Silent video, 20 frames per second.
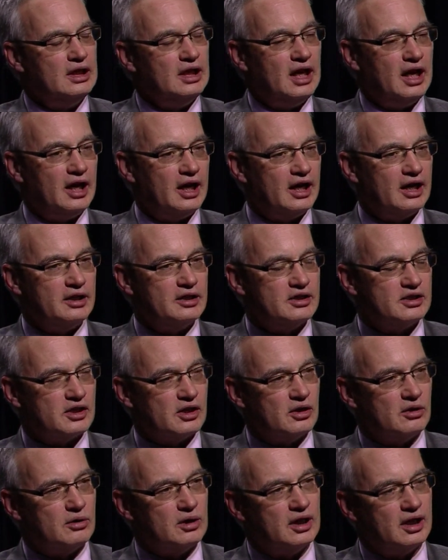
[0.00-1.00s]
And
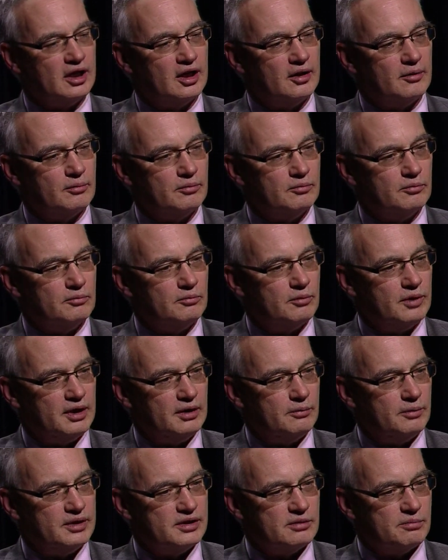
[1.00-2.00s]
so uh, we,
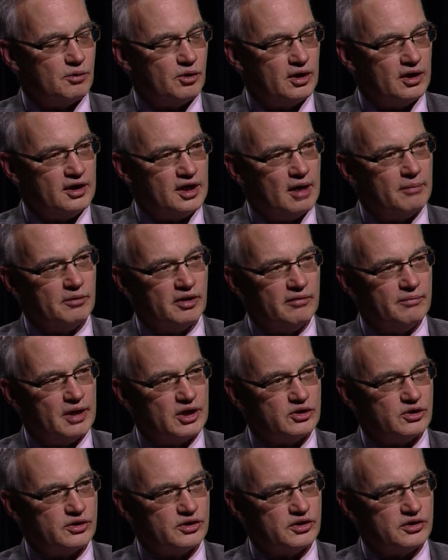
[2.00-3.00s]
we support a number of
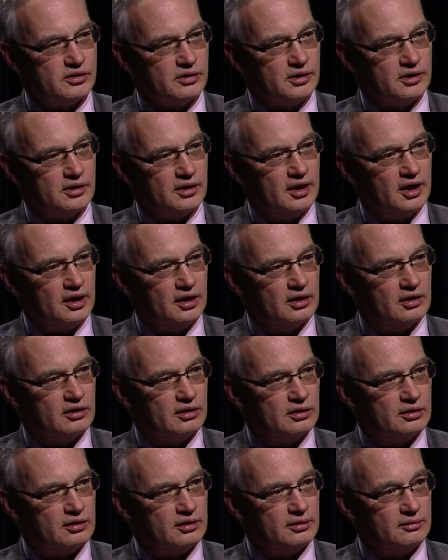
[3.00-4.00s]
measures to, inc
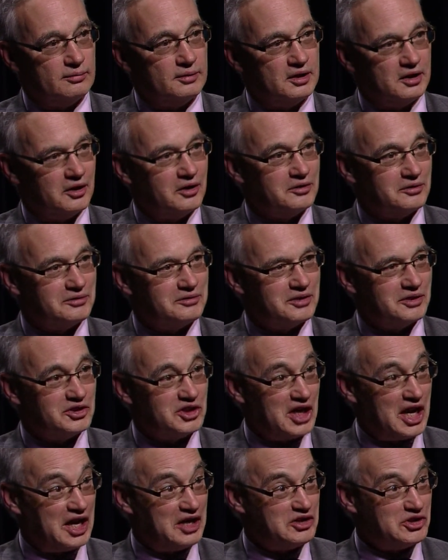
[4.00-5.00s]
you know, to
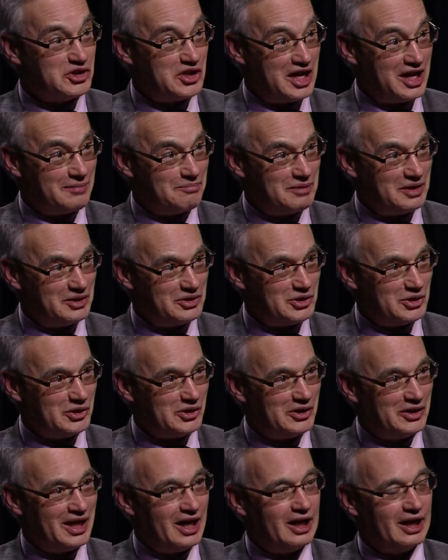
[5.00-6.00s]
change that
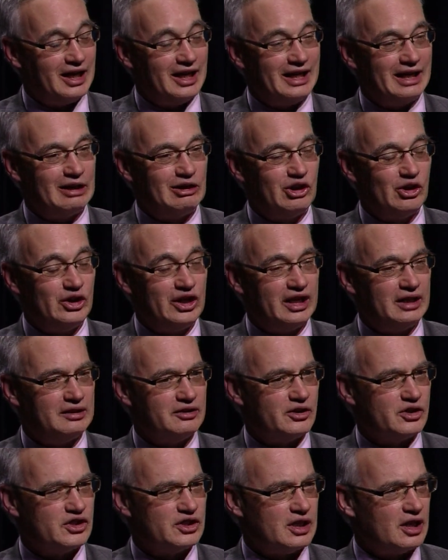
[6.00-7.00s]
picture, mm-hmm. uh, including
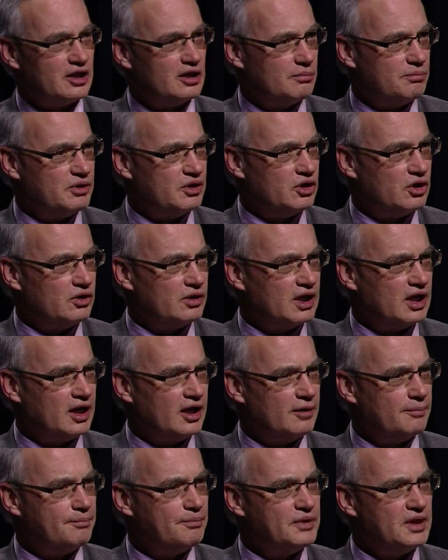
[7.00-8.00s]
there's another bill,
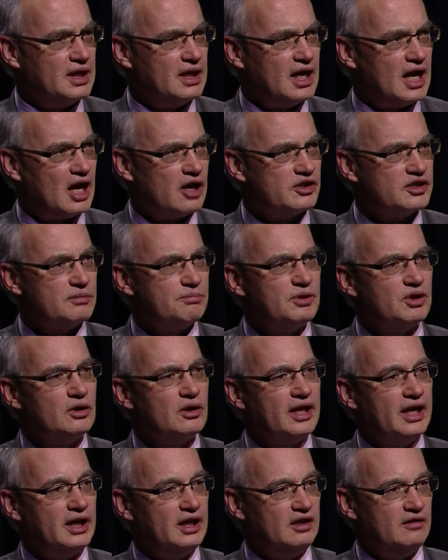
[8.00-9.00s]
um, House
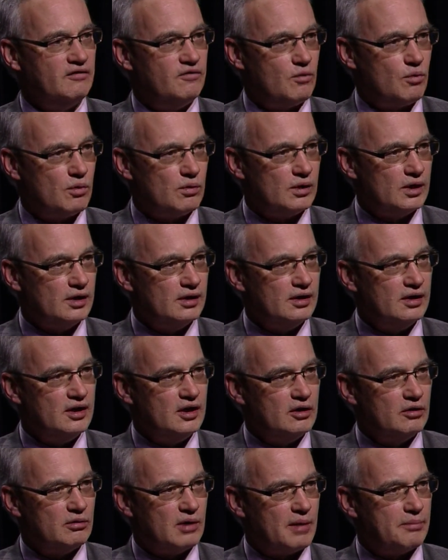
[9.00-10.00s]
Bill eighty-four,
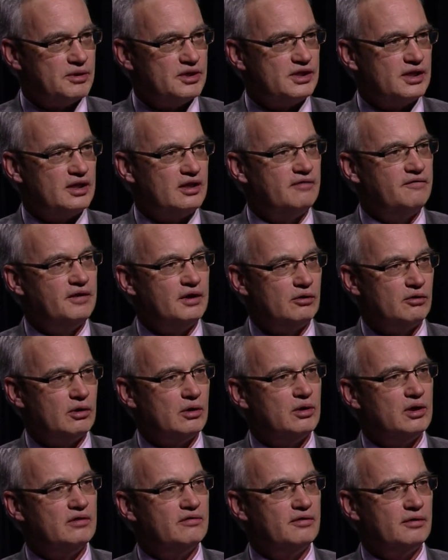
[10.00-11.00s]
Representative
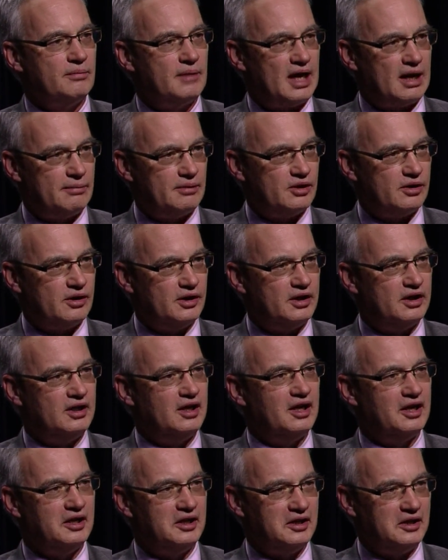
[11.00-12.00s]
Figueroa from
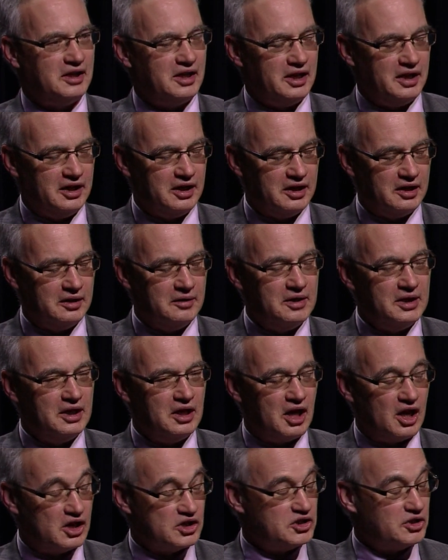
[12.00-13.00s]
Albuquerque, a, a, uh,
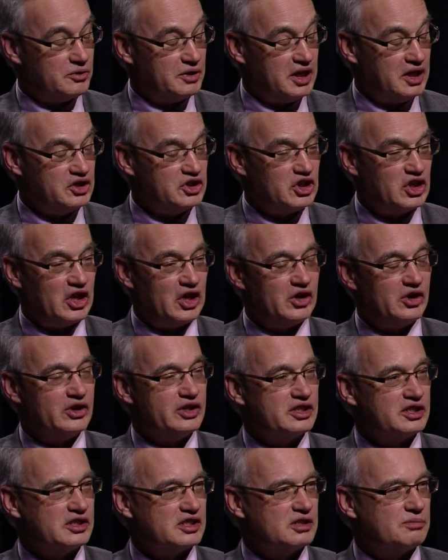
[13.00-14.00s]
also an educator,
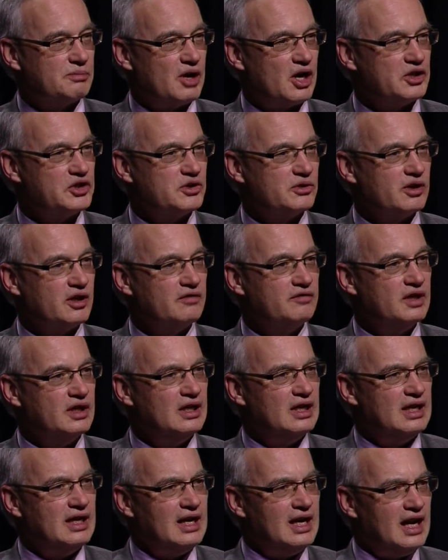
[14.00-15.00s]
is the sponsor of,
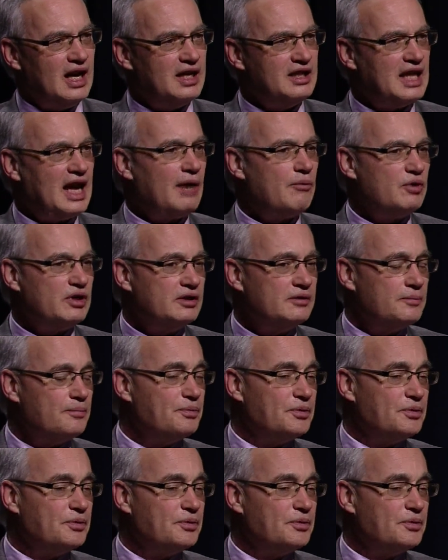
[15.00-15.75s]
and that would